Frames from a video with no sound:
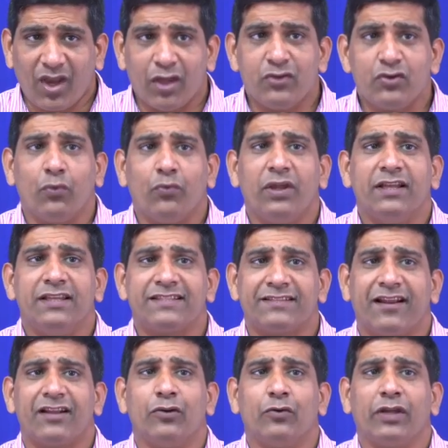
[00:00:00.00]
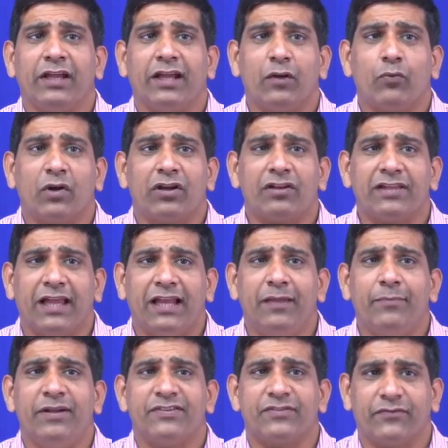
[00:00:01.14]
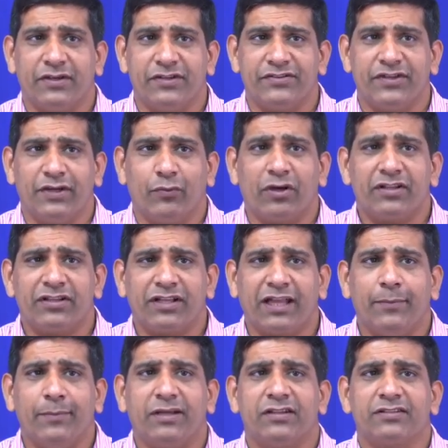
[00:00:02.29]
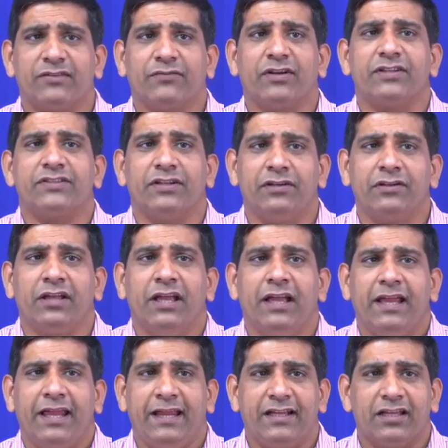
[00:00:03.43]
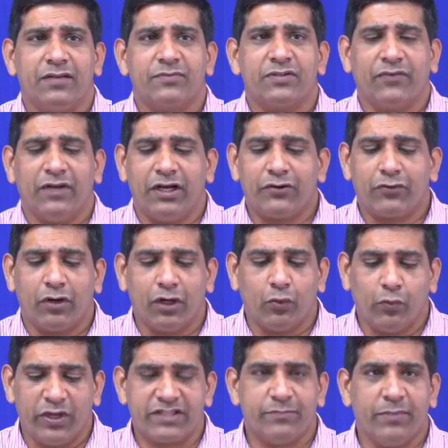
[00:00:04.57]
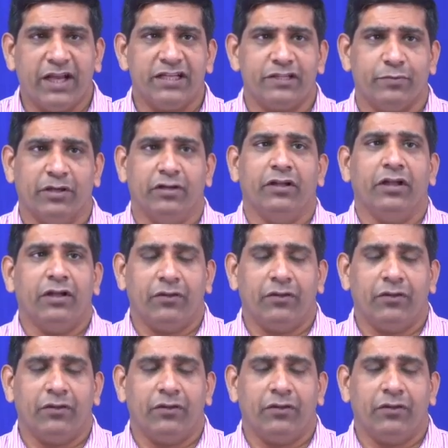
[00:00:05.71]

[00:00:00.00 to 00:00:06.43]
So we'll start looking at what are the elements of concern, what are the chemicals of concern in terms of electronic waste management.